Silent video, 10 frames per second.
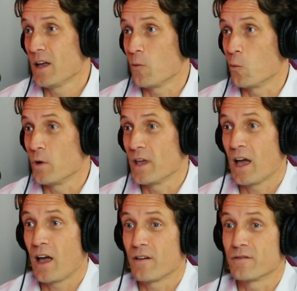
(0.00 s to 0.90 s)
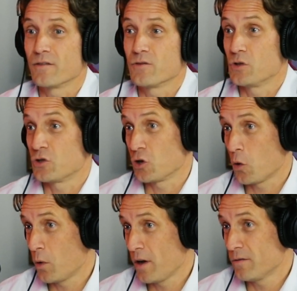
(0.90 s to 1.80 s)
We have
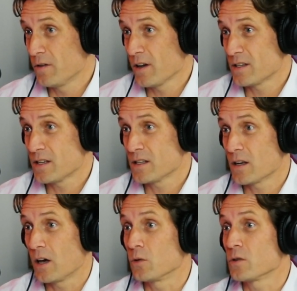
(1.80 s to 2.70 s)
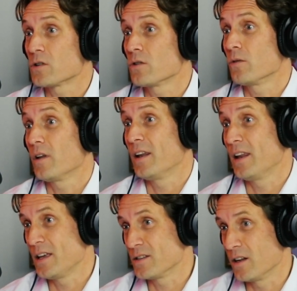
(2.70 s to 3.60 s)
shockwave devices and also
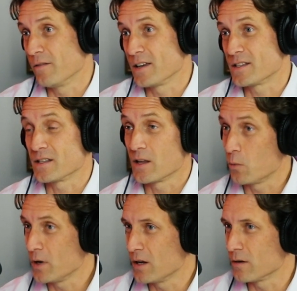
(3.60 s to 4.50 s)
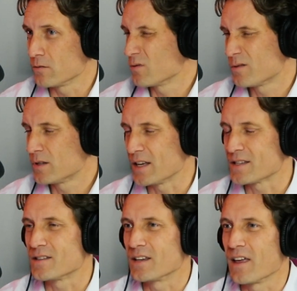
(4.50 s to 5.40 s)
laser devices that we didn't
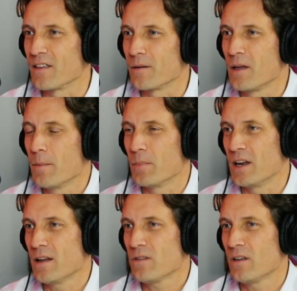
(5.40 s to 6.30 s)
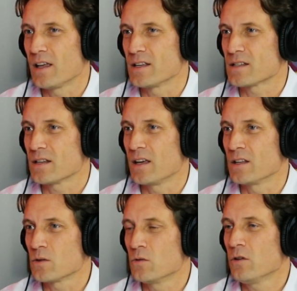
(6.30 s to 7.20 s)
test together, but nevertheless,
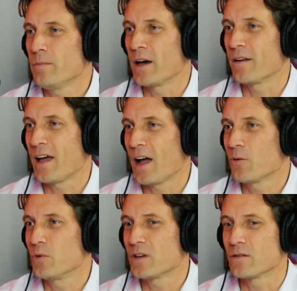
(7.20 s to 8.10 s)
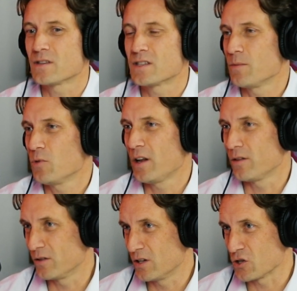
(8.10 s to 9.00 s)
it's all about how we can stimulate
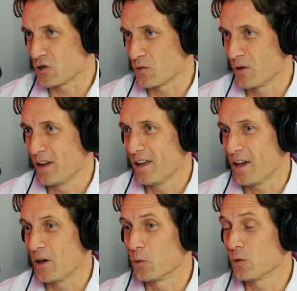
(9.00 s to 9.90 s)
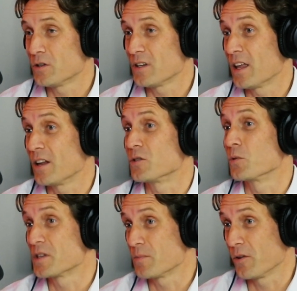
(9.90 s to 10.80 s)
the tissue in order to get it to
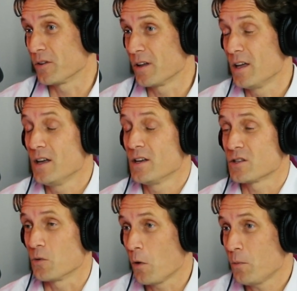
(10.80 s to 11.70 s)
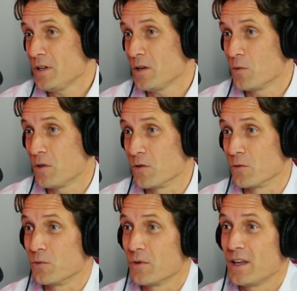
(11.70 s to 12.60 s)
respond. So what we did with
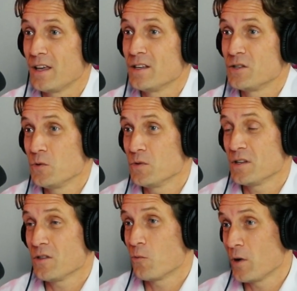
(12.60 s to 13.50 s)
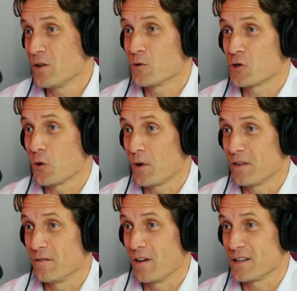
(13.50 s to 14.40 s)
you is using the radial shockwave
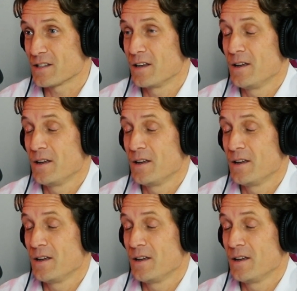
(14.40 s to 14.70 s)
device.